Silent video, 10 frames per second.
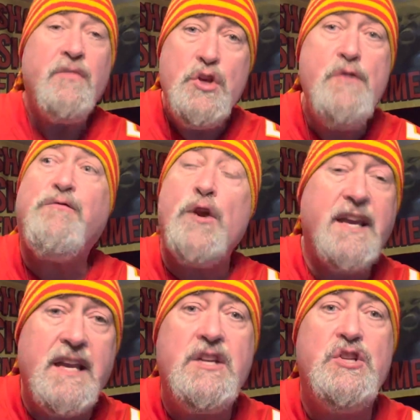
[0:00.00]
you
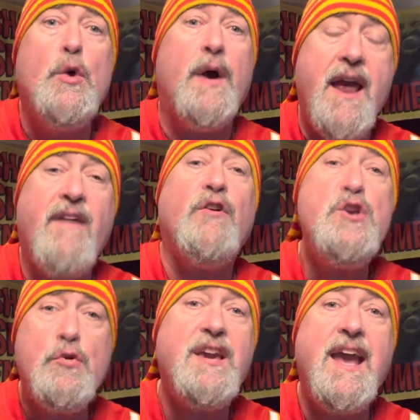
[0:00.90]
freaking do whatever
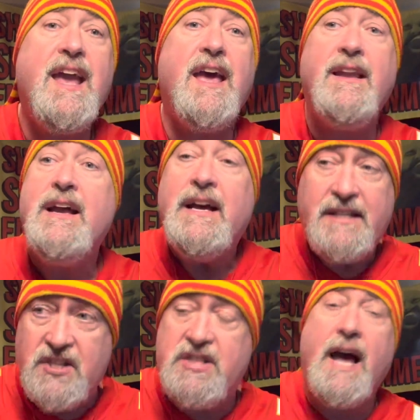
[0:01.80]
you can
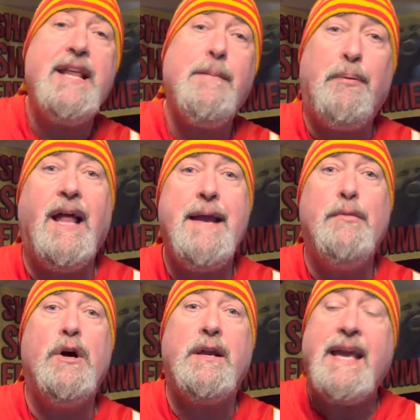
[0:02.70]
to study the
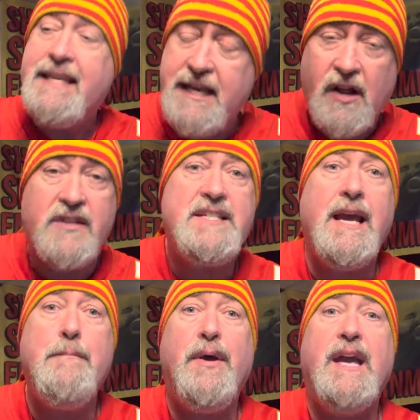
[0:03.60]
playbook and get on the
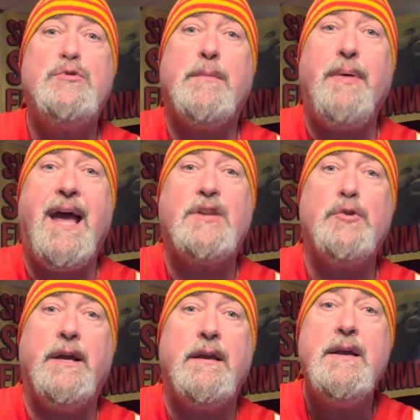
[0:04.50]
same page with
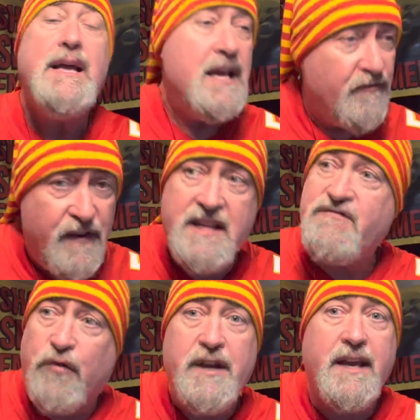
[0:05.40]
Patrick. If
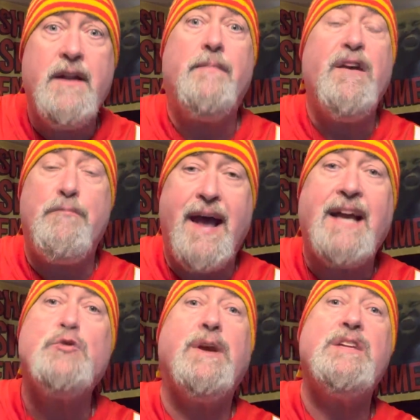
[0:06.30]

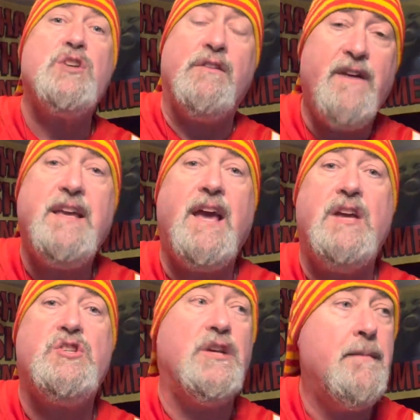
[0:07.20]
Patrick is on
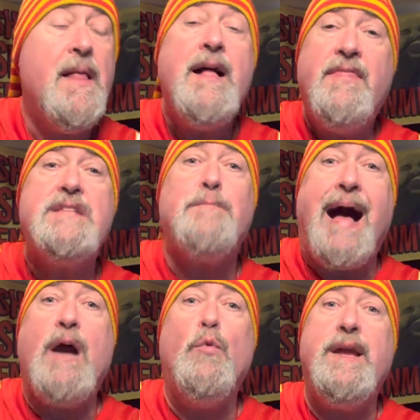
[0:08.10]
vacation this
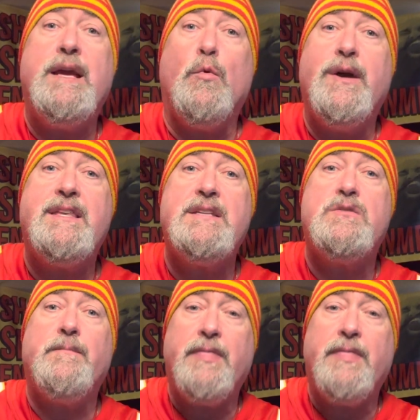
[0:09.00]
bye week with his